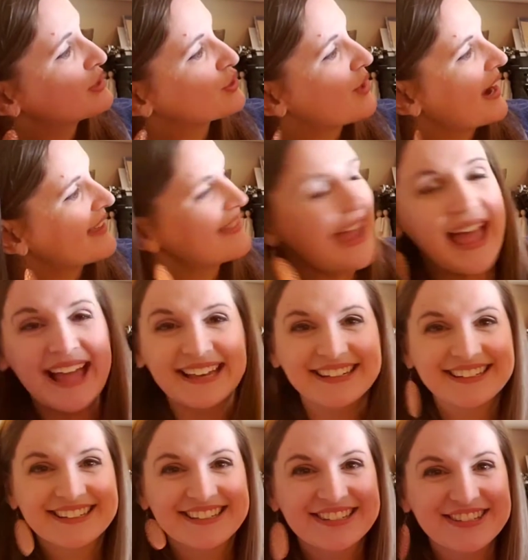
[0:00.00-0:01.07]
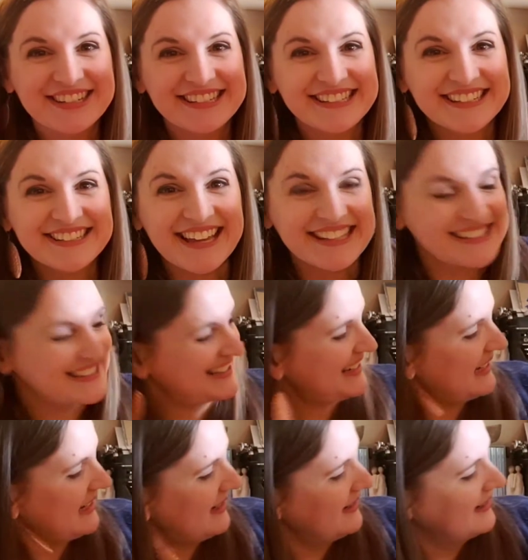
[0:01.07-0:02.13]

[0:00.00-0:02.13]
try that, she suggested.